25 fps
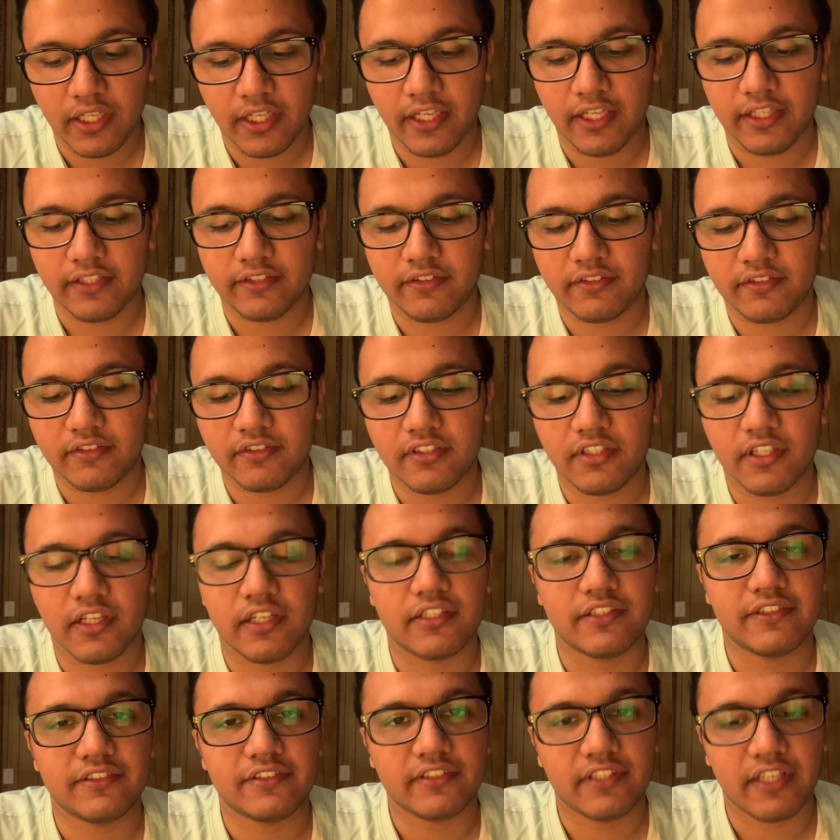It's
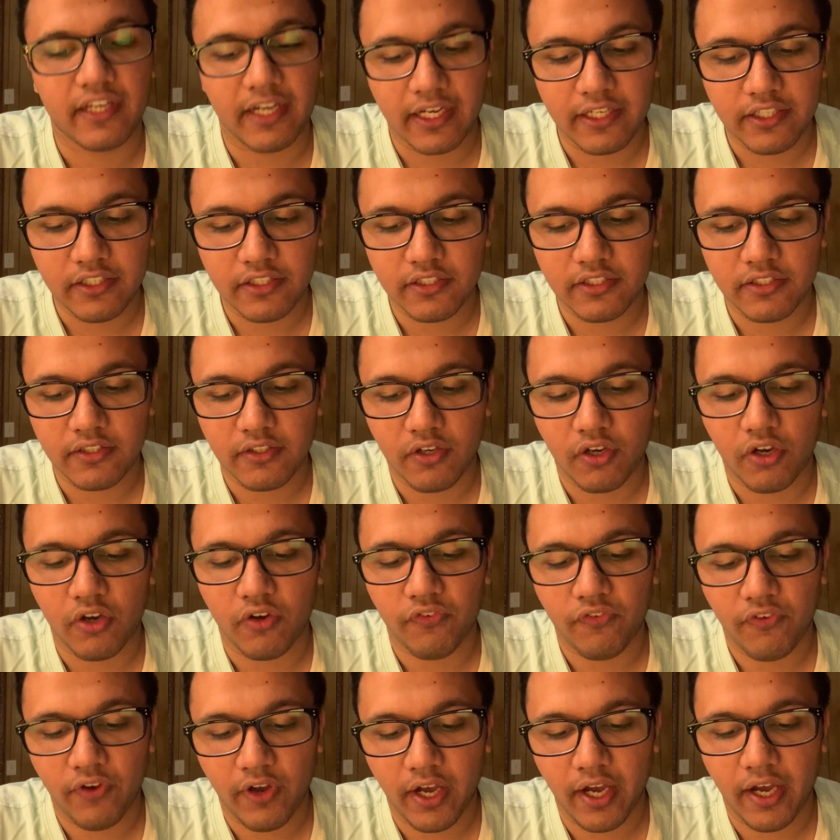the threat
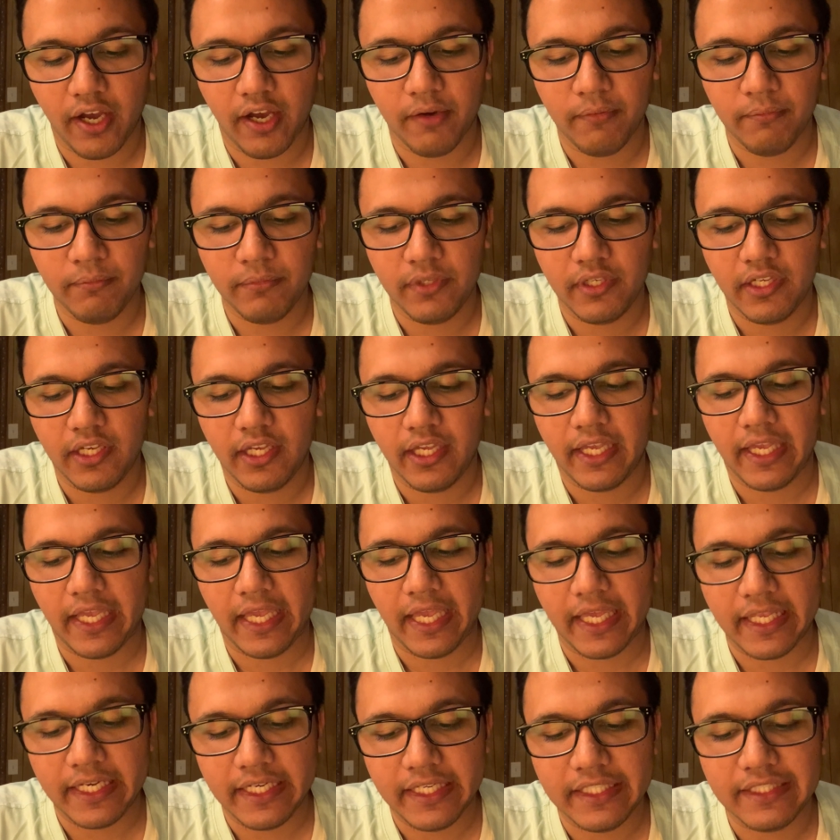of harm,
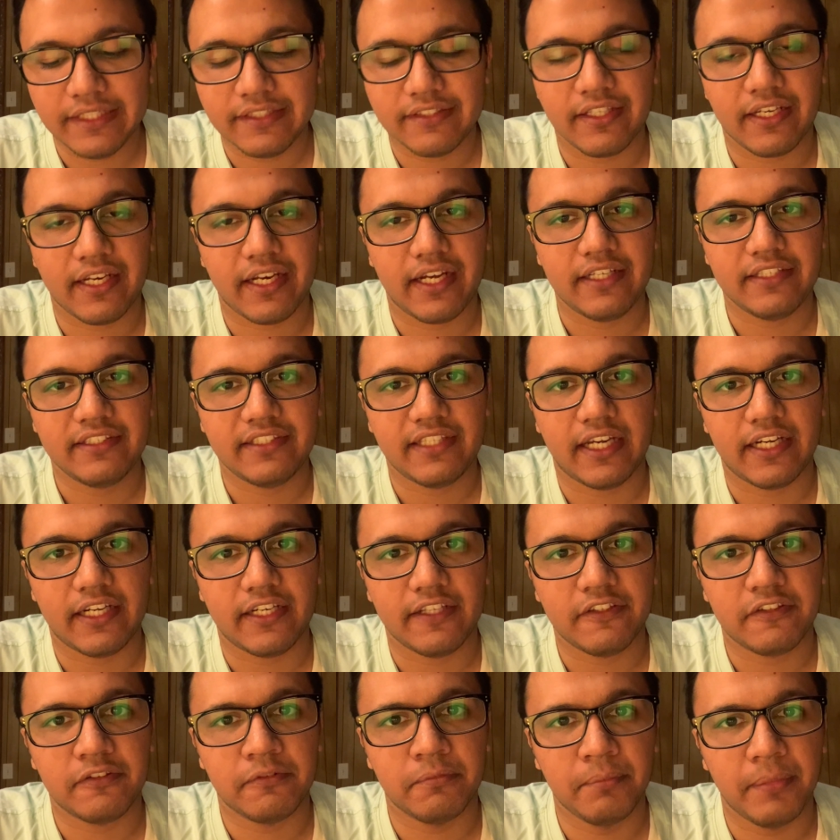any threat that
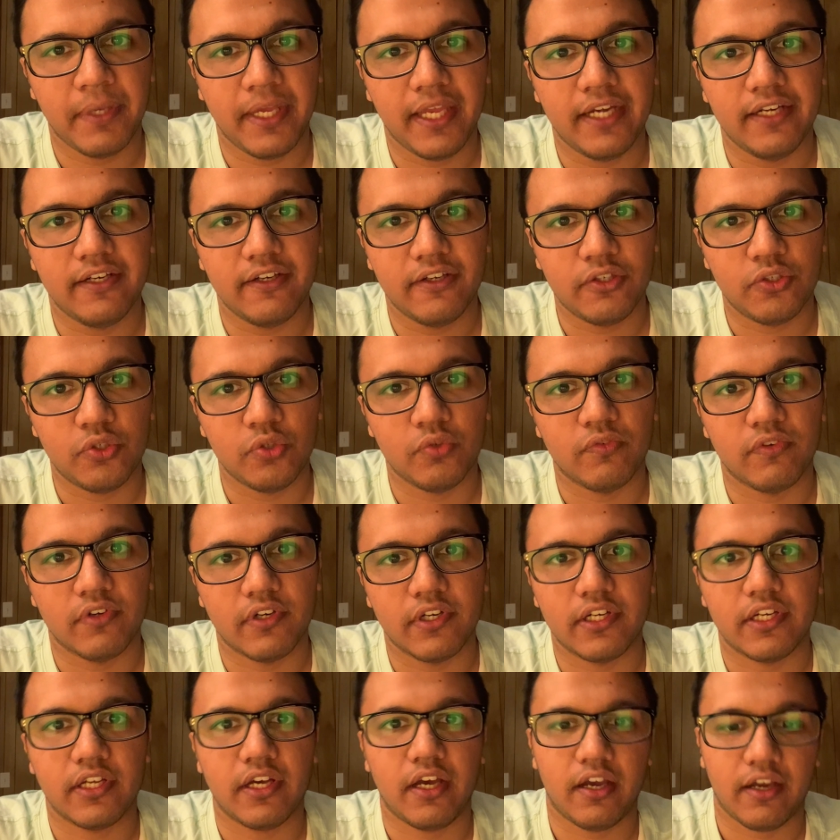is made
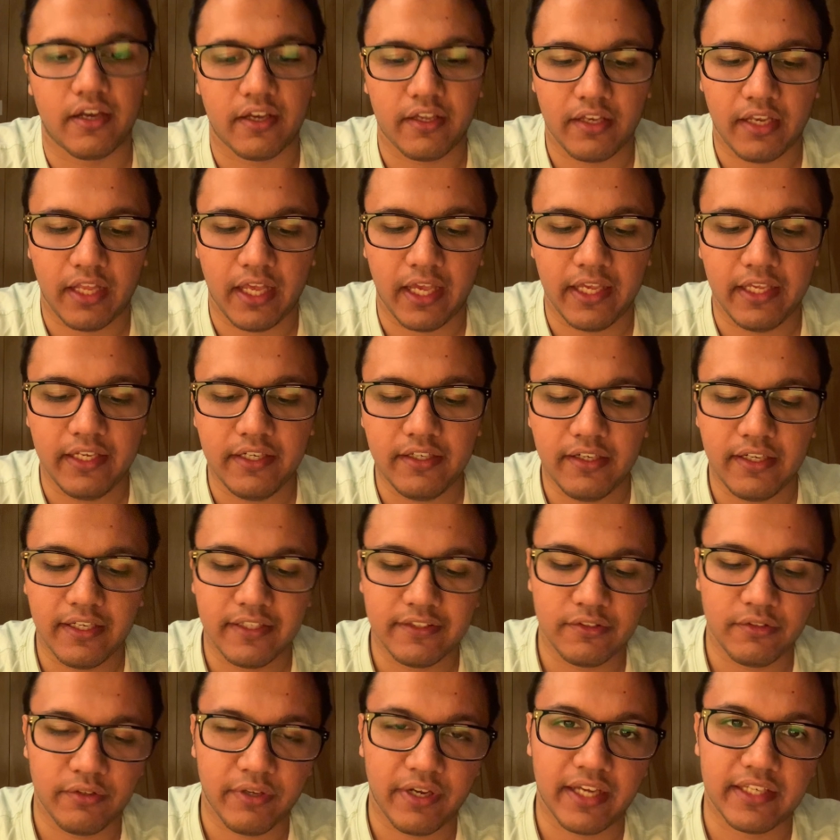toward a client.
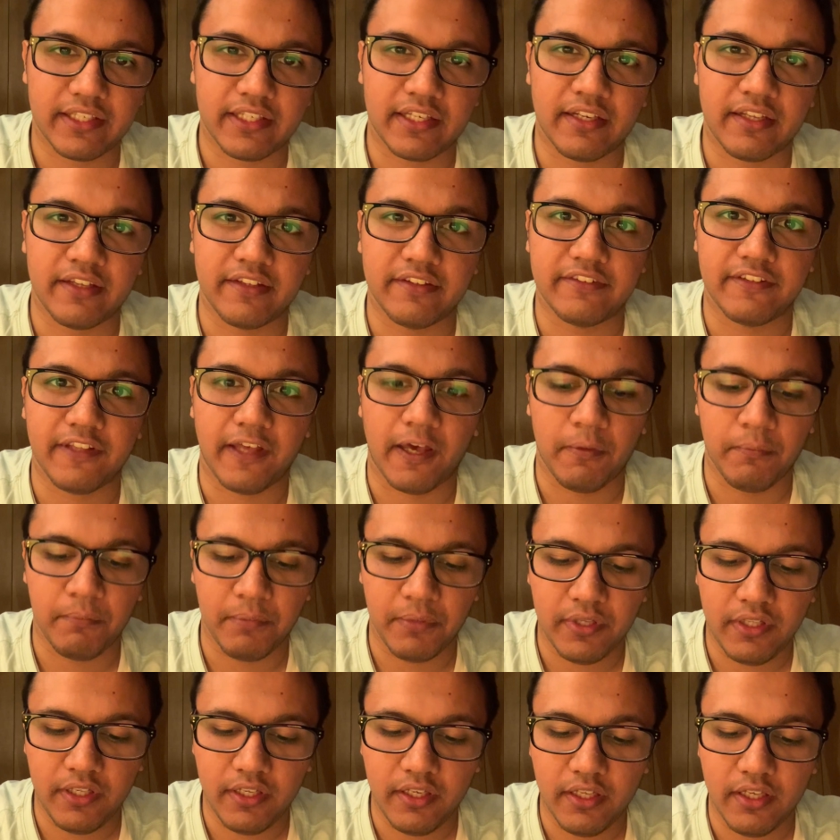Let's look at an
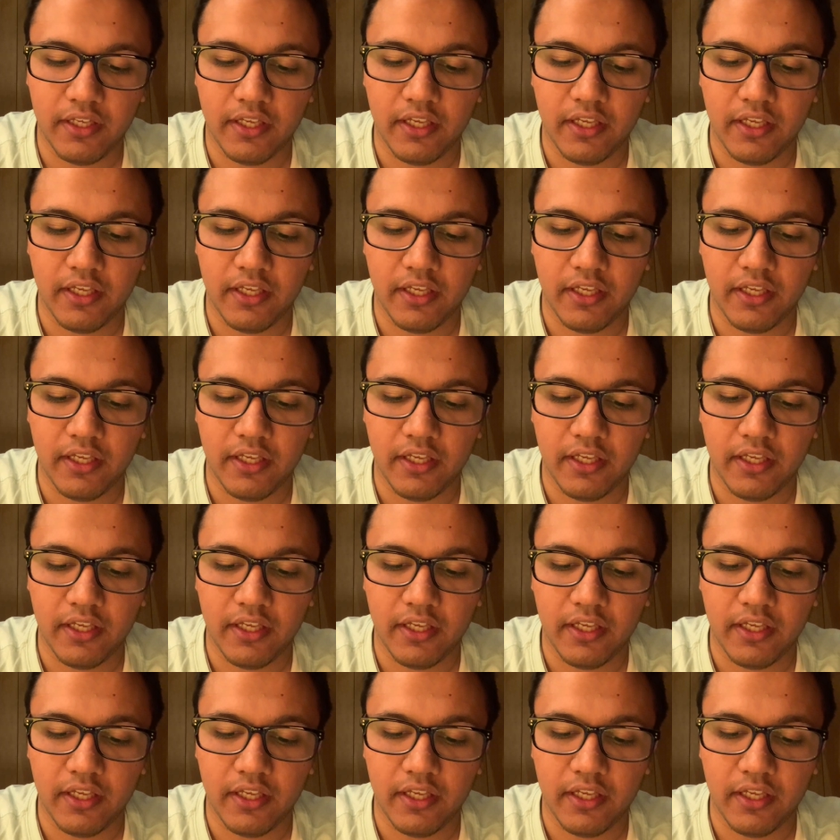example.